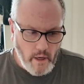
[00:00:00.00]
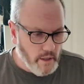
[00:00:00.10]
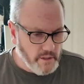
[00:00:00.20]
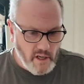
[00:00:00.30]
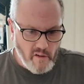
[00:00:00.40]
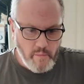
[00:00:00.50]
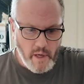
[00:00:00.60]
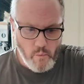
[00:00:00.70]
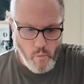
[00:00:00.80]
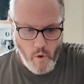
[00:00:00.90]
And I've
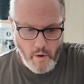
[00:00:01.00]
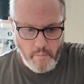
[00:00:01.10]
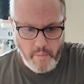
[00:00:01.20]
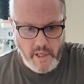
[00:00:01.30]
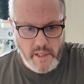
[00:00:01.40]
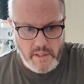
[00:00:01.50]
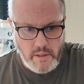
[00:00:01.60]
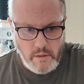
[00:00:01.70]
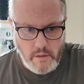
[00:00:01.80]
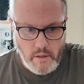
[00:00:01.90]
made one
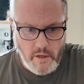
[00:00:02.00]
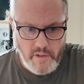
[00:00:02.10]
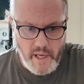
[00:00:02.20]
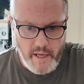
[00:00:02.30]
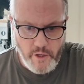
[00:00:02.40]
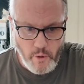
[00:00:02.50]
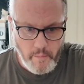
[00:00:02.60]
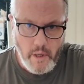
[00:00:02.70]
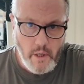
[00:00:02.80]
piece of the end up.